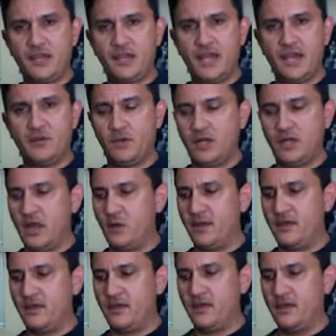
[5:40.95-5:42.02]
Again, we
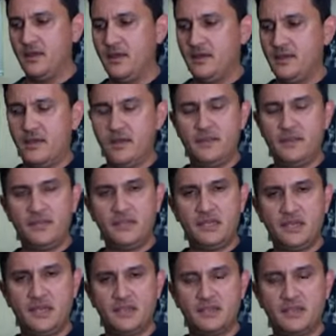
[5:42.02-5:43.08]
lower the
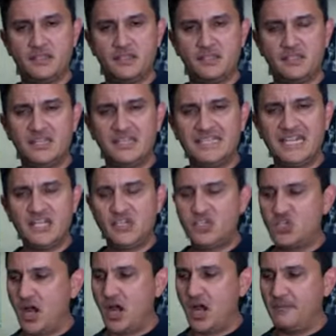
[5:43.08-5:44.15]
D
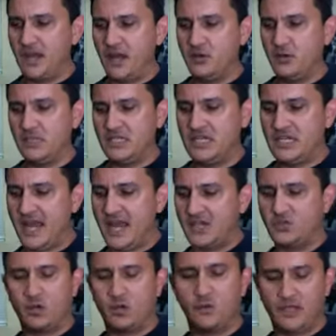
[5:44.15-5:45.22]
sharp down to a D
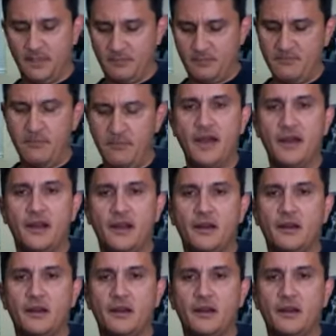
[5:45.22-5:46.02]
natural and we get B minor.